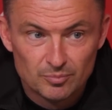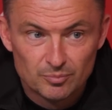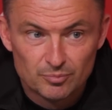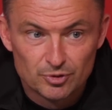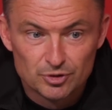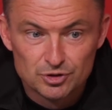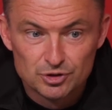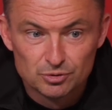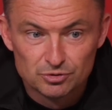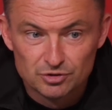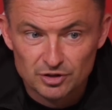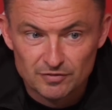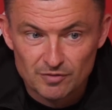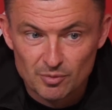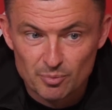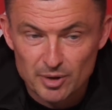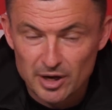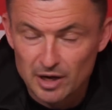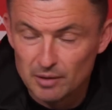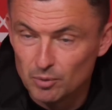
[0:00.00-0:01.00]
produce
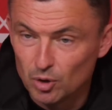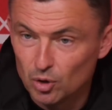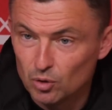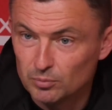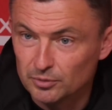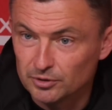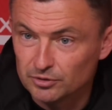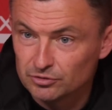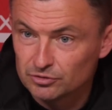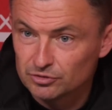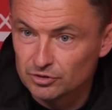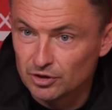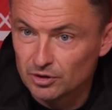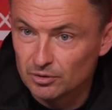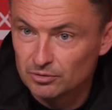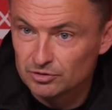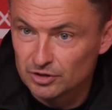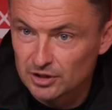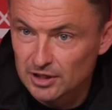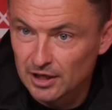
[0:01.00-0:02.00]
even better moments, you
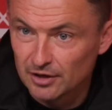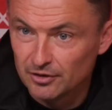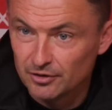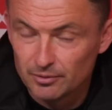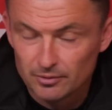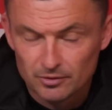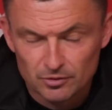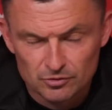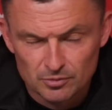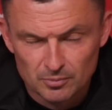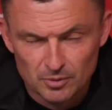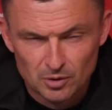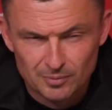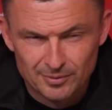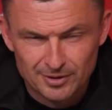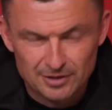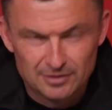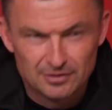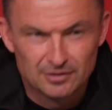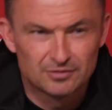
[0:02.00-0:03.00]
know, because he can do it. There's a
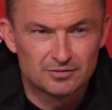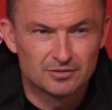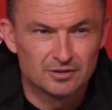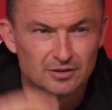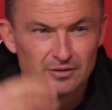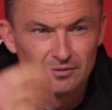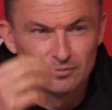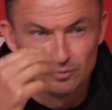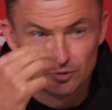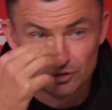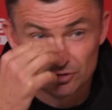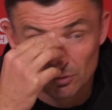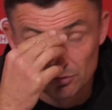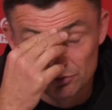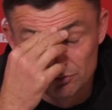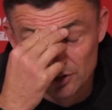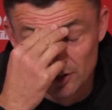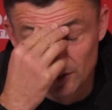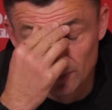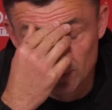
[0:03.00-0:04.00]
moment in this in which I
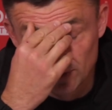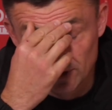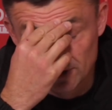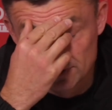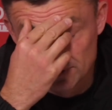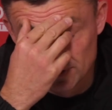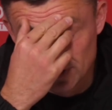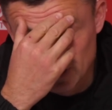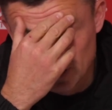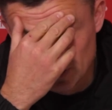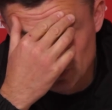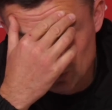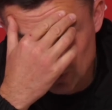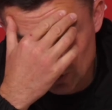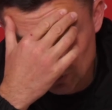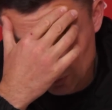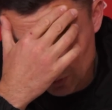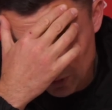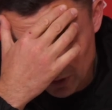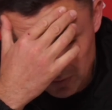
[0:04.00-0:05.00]
was really pleased with against
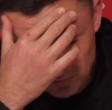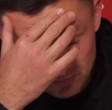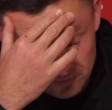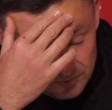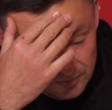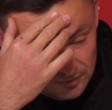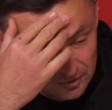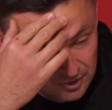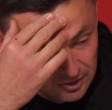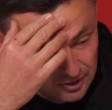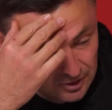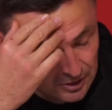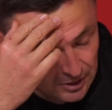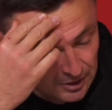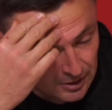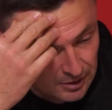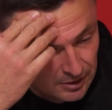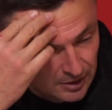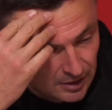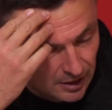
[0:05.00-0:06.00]
West Brom.
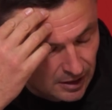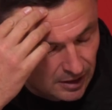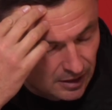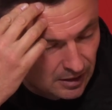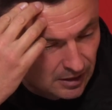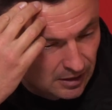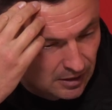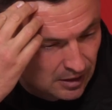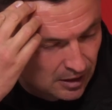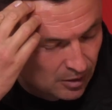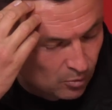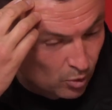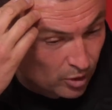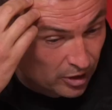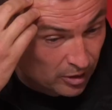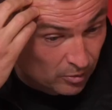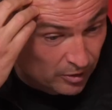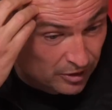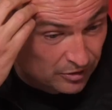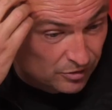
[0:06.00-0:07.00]
He
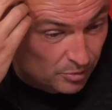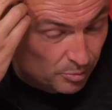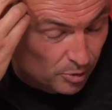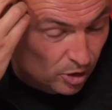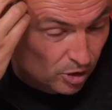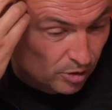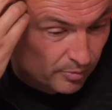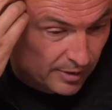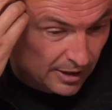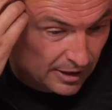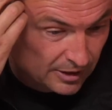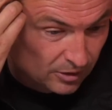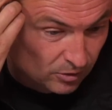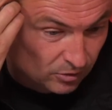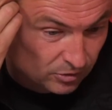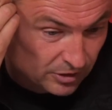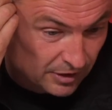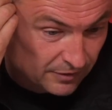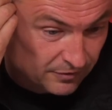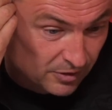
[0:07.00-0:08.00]
wins the ball back, he
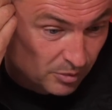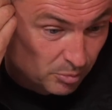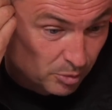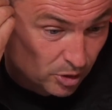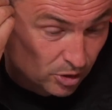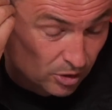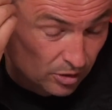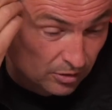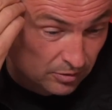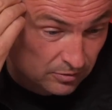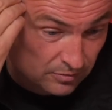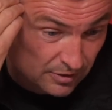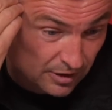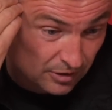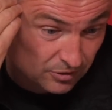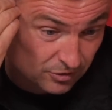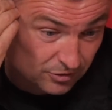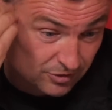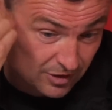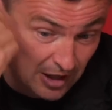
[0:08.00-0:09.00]
looks after the ball, he
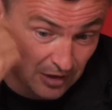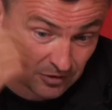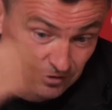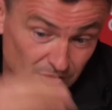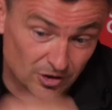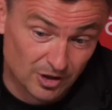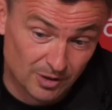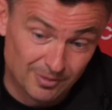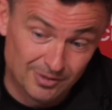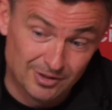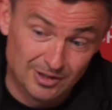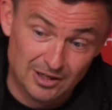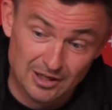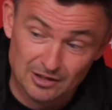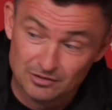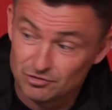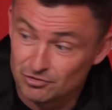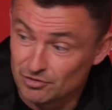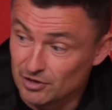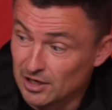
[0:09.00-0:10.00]
actually stands on it while the
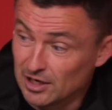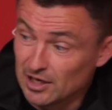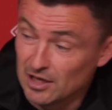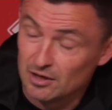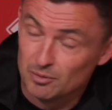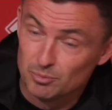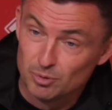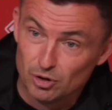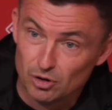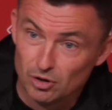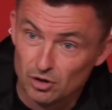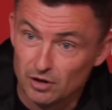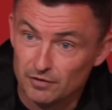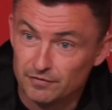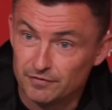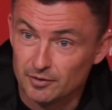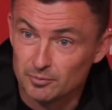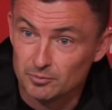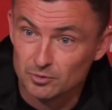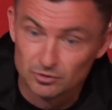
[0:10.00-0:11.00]
lad's trying to get the ball
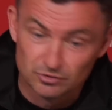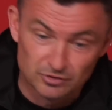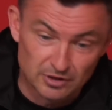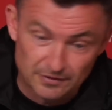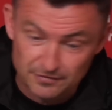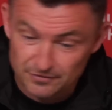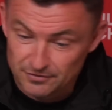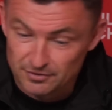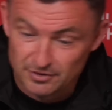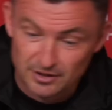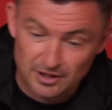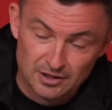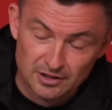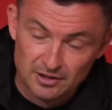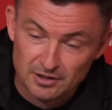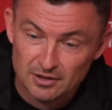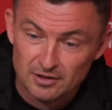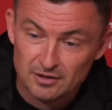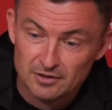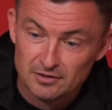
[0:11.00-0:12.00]
off him, looks after it.
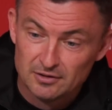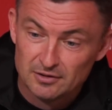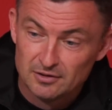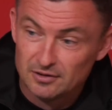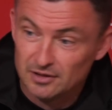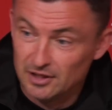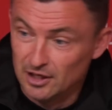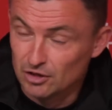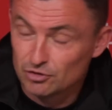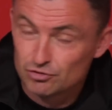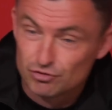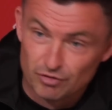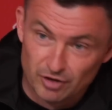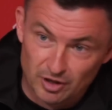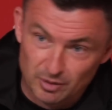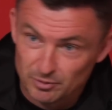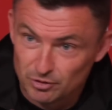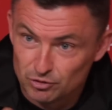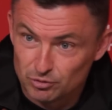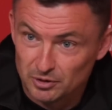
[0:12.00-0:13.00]
Little
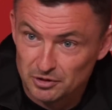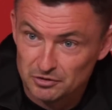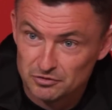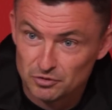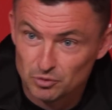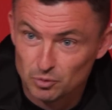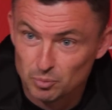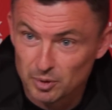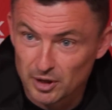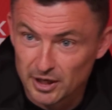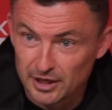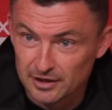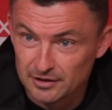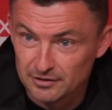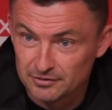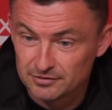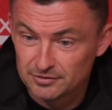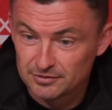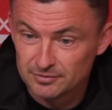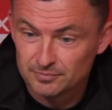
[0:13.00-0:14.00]
trick between two
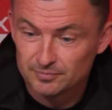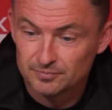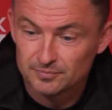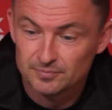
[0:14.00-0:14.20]
players,